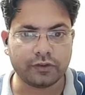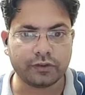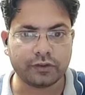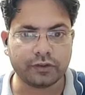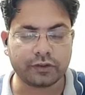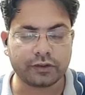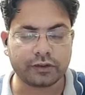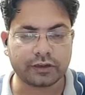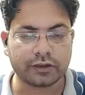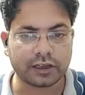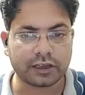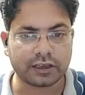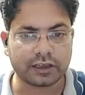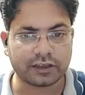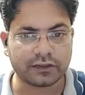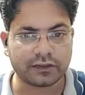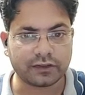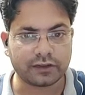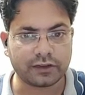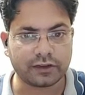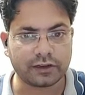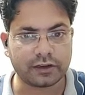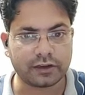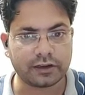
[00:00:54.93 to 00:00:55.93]
the
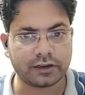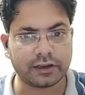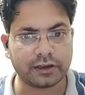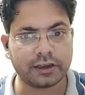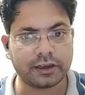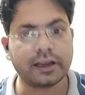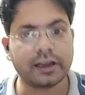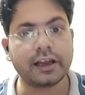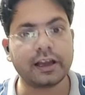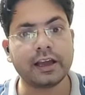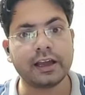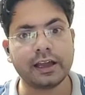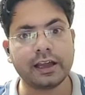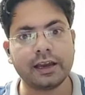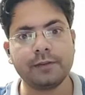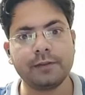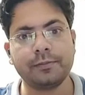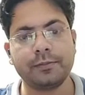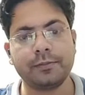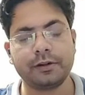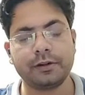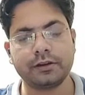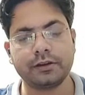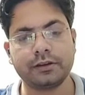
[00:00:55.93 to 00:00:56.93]
transfer learning
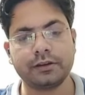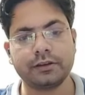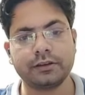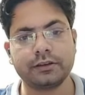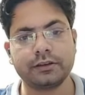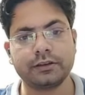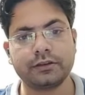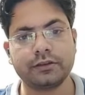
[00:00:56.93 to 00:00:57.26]
help us